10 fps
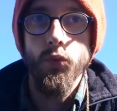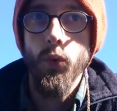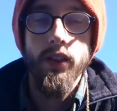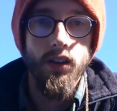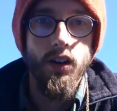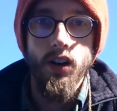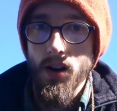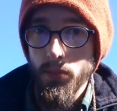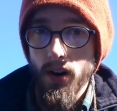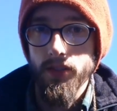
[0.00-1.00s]
whether in
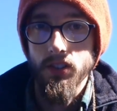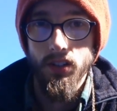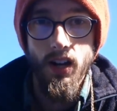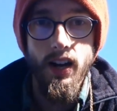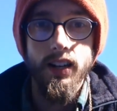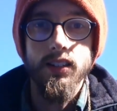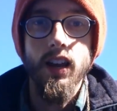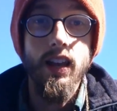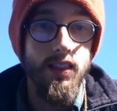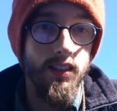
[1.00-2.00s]
nonprofits or not,
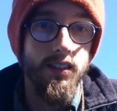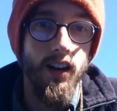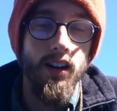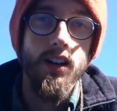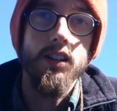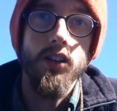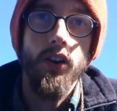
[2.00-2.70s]
in this area